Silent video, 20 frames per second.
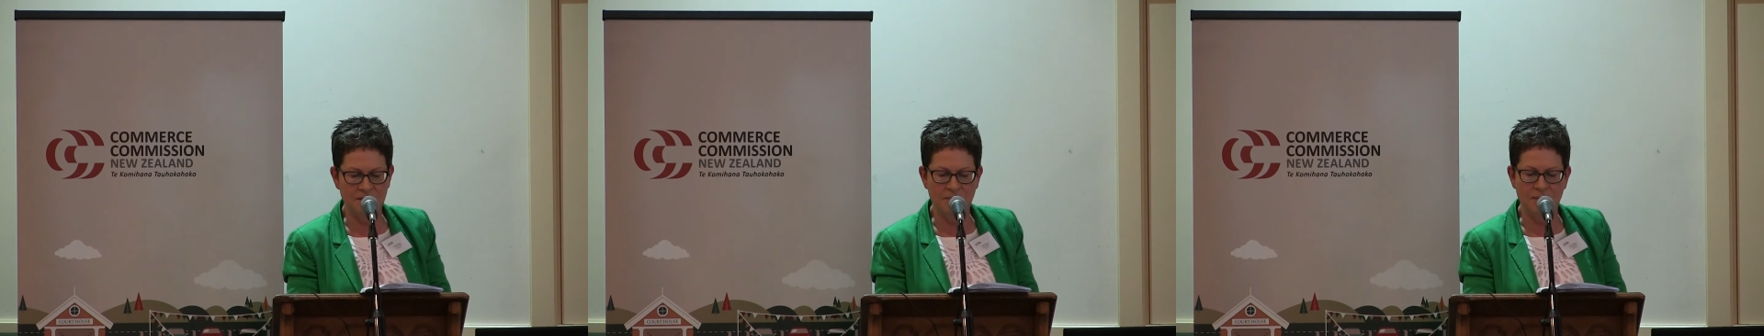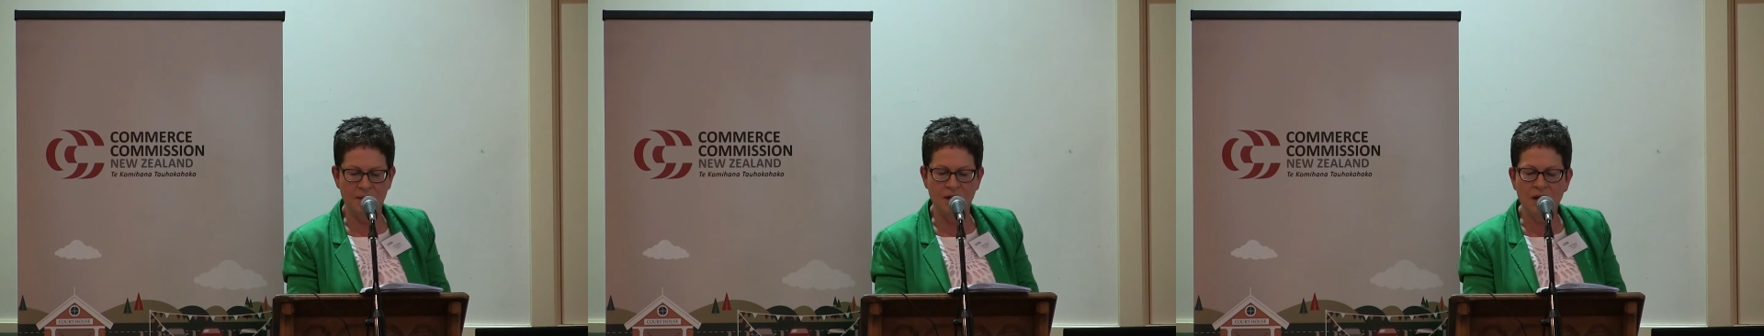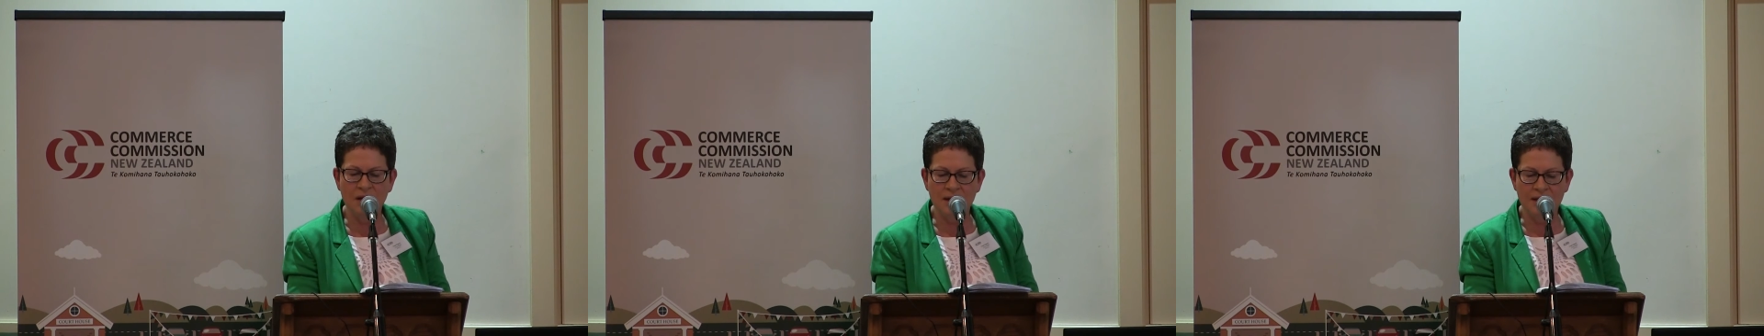
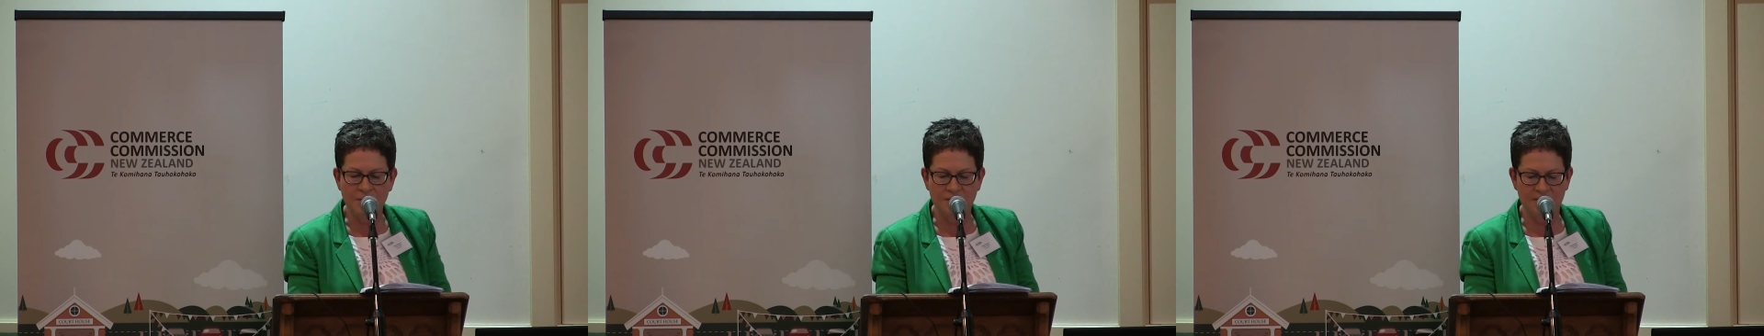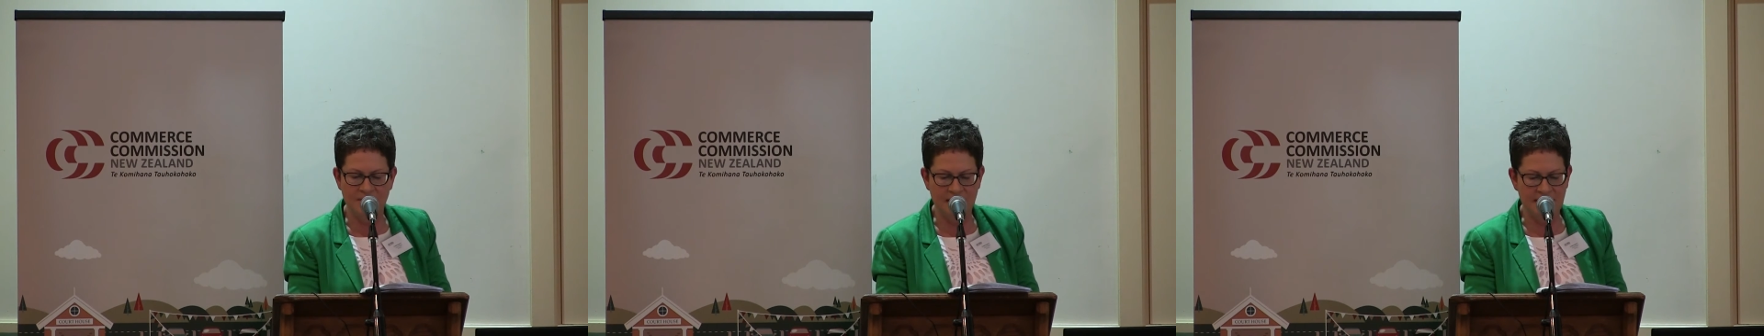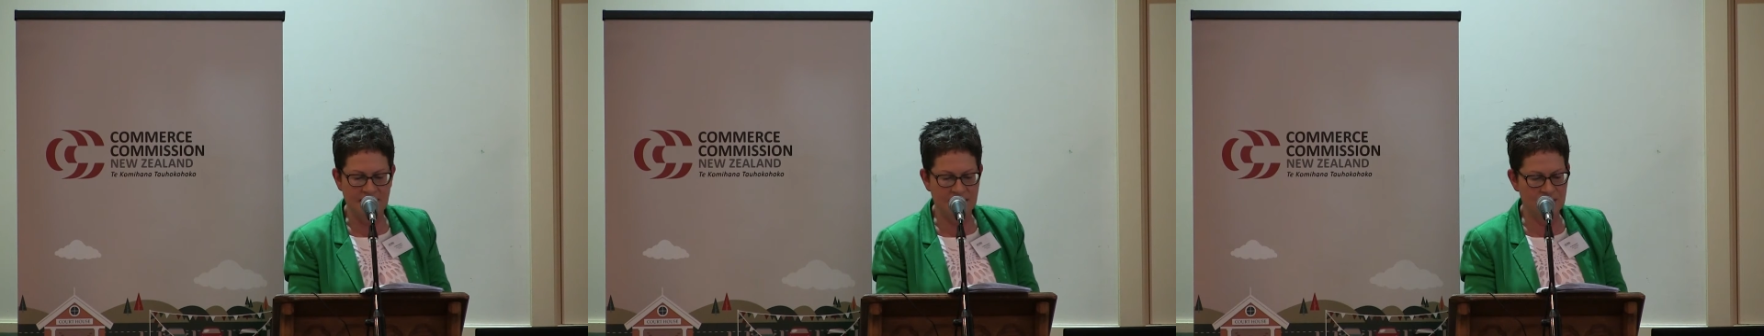comply
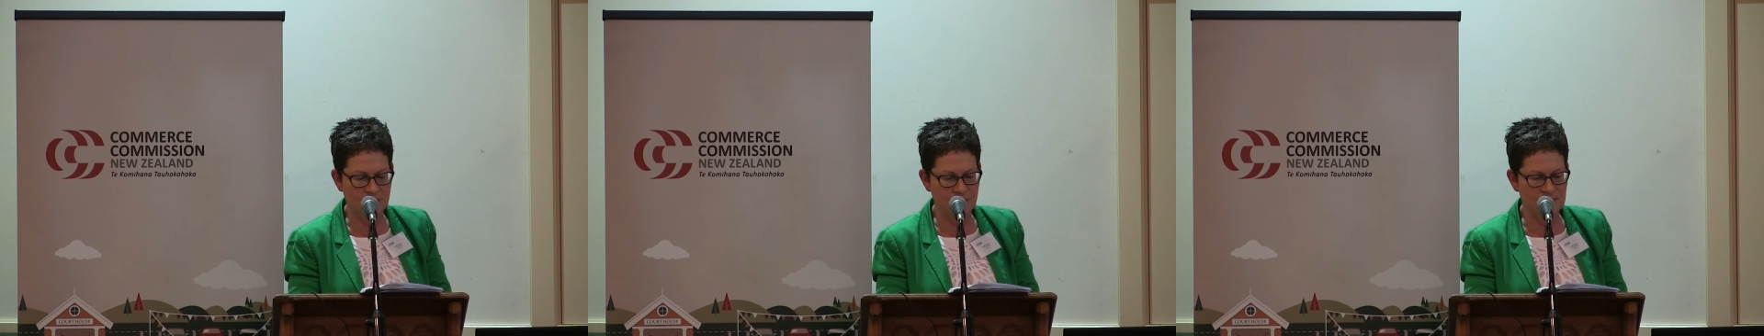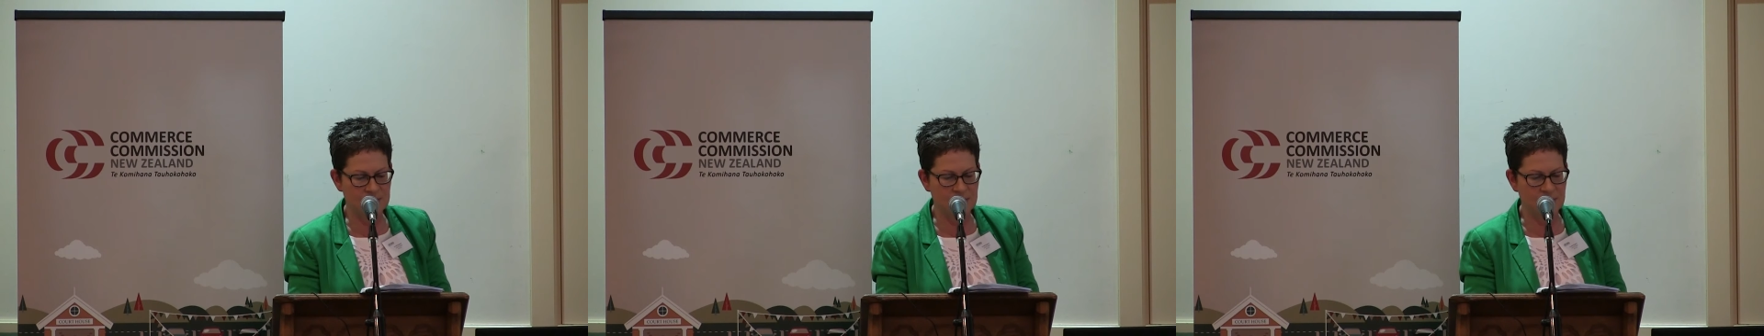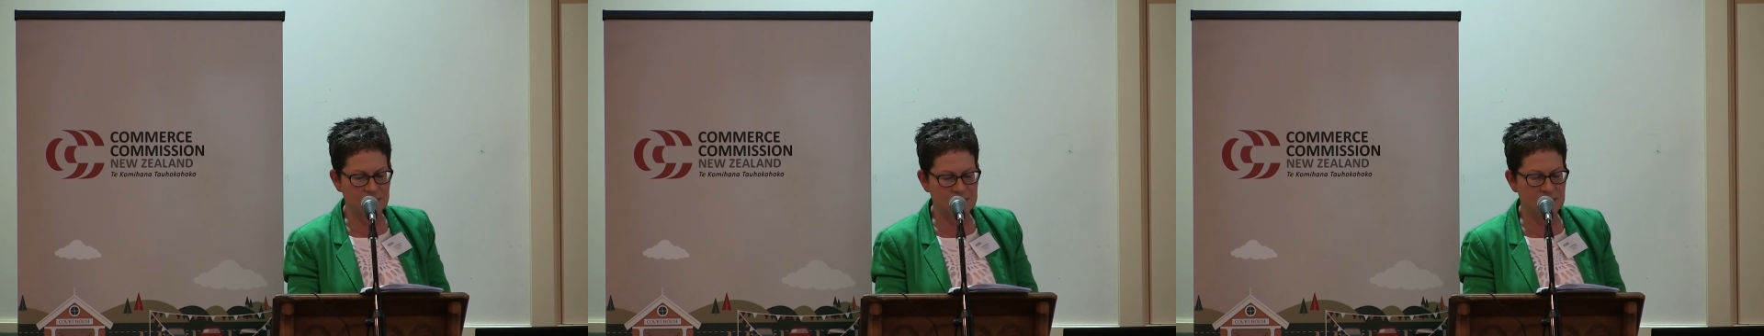with the lender
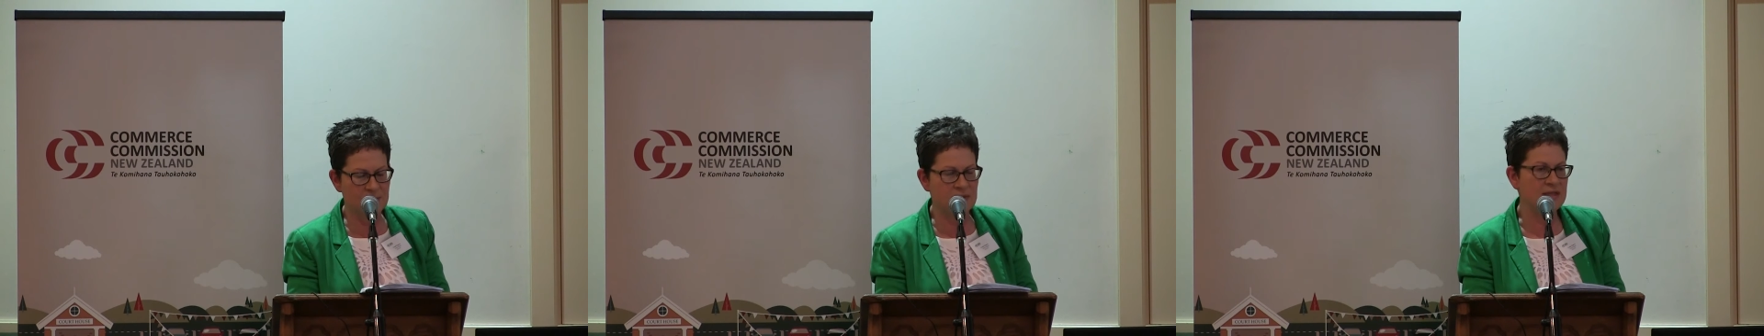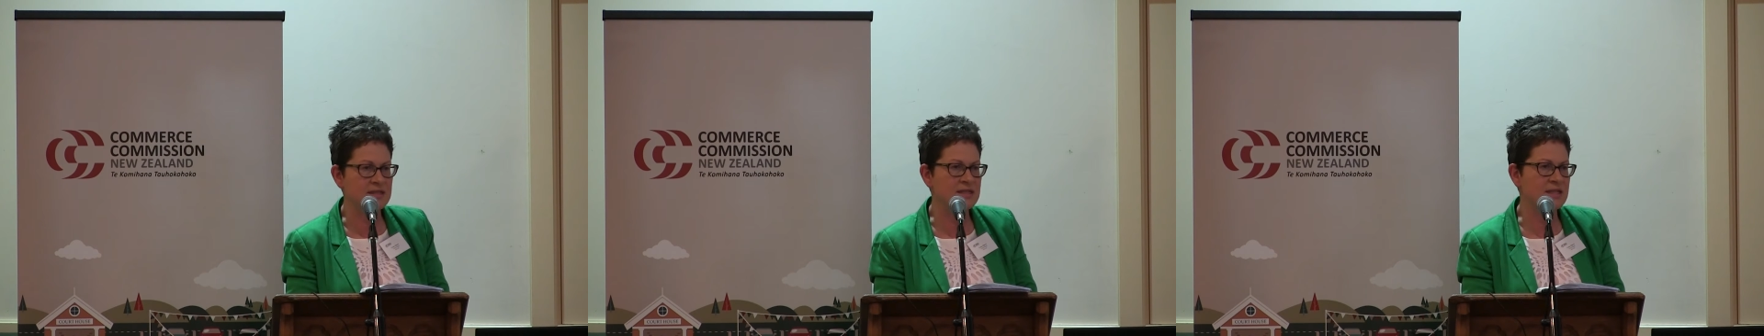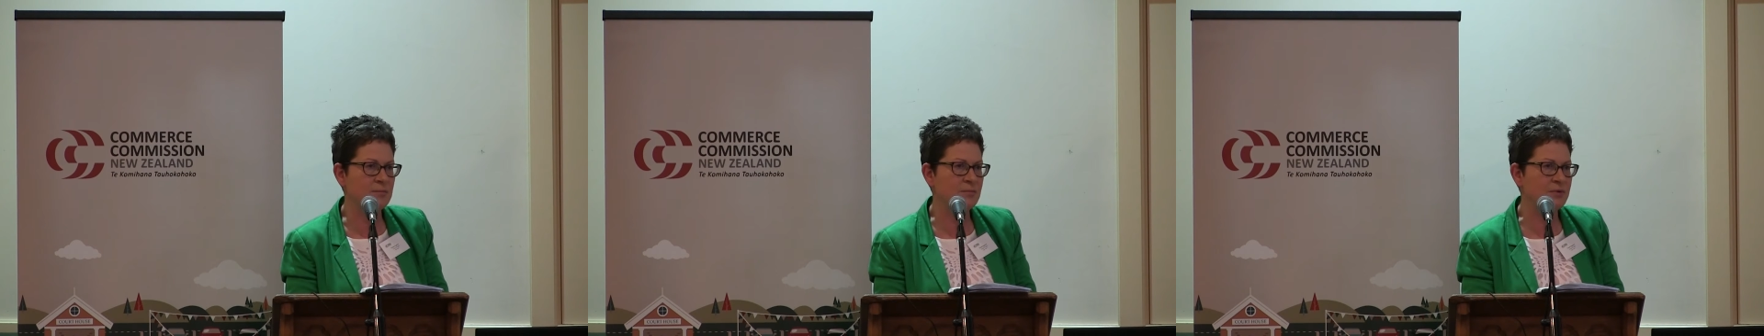
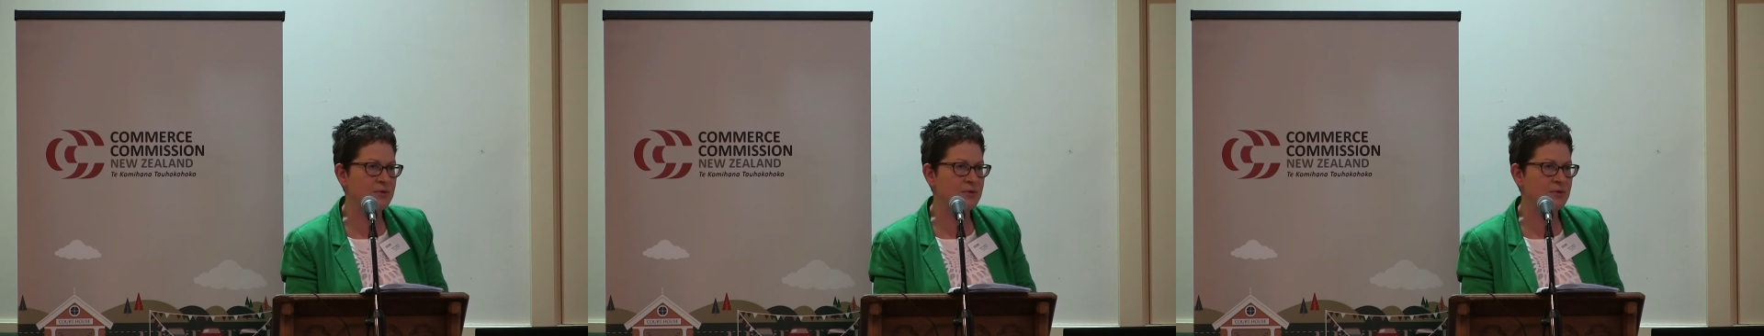responsibility